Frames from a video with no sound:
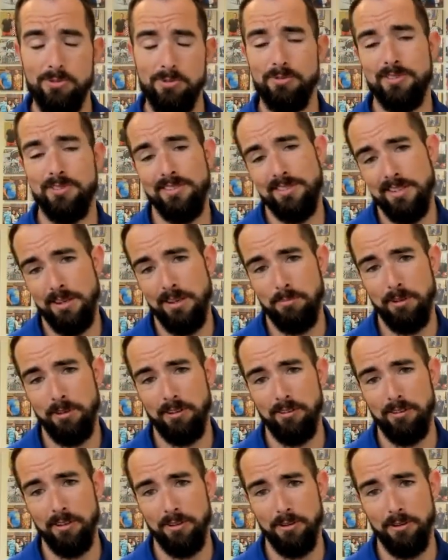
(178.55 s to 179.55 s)
which is
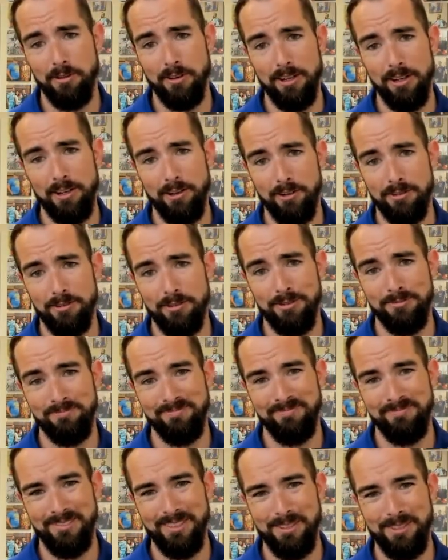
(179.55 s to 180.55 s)
typically 30 years.
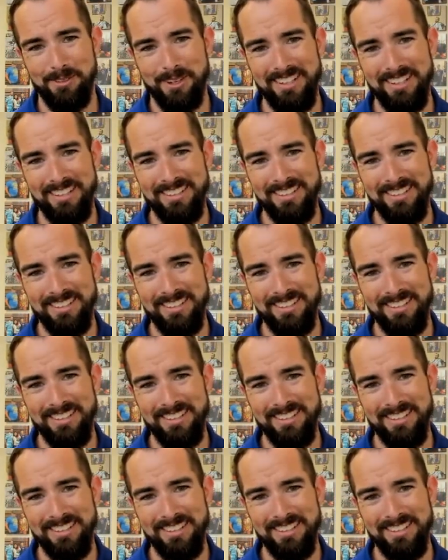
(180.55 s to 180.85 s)
Okay.